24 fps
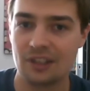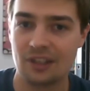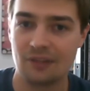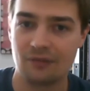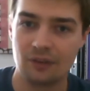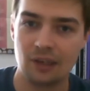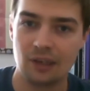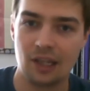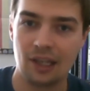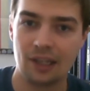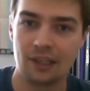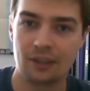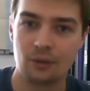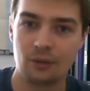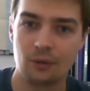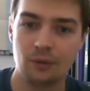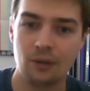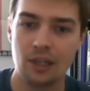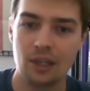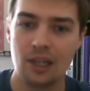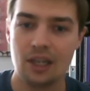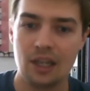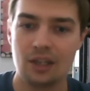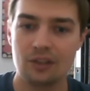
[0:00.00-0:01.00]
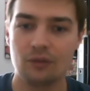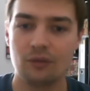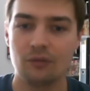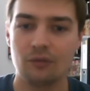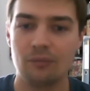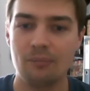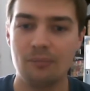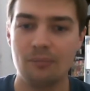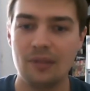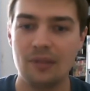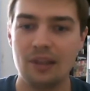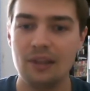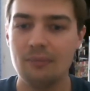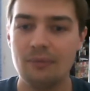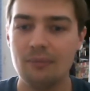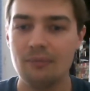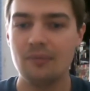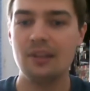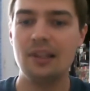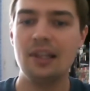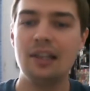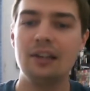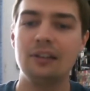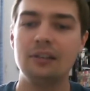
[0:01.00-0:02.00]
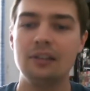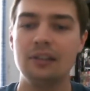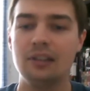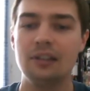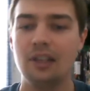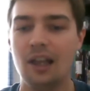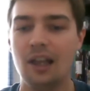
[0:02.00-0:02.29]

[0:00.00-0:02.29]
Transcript: if you like, or sort of little